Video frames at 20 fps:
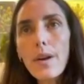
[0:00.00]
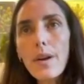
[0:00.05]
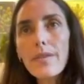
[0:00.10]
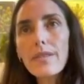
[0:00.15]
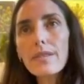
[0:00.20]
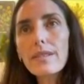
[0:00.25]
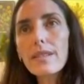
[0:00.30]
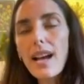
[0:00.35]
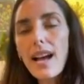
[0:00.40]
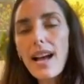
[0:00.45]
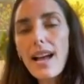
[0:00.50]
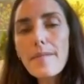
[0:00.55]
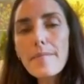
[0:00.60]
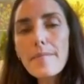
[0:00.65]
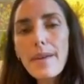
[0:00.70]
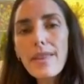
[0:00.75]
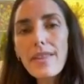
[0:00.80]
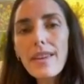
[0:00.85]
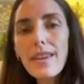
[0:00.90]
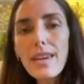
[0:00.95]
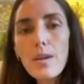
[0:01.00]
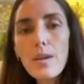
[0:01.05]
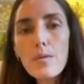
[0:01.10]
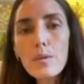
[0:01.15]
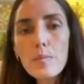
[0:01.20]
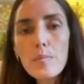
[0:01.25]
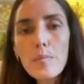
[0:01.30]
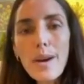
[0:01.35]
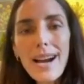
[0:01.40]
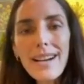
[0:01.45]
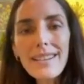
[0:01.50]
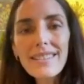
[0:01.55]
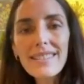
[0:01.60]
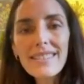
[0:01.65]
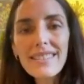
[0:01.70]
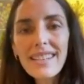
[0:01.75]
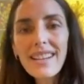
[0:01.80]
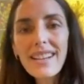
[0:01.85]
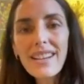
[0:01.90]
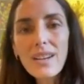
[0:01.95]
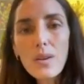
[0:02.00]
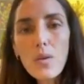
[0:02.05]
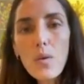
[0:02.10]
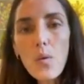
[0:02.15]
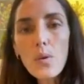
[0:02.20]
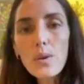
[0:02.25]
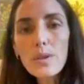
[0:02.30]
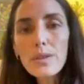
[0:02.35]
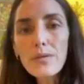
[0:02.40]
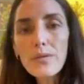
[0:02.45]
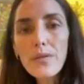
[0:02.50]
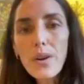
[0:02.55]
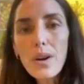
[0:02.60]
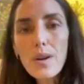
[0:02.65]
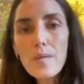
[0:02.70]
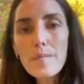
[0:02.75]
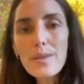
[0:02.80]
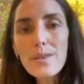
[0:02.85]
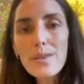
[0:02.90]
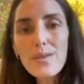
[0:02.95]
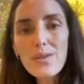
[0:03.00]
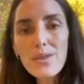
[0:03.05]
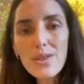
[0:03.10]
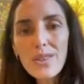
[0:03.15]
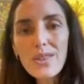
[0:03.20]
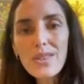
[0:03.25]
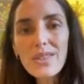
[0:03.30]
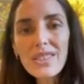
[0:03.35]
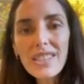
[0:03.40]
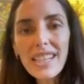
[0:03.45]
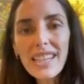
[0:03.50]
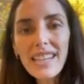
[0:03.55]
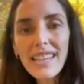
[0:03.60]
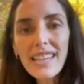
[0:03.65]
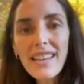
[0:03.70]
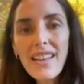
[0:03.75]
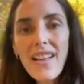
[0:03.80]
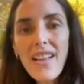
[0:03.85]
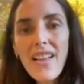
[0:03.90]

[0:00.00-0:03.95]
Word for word: At the time, I think he was practicing on a horse farm in New Jersey.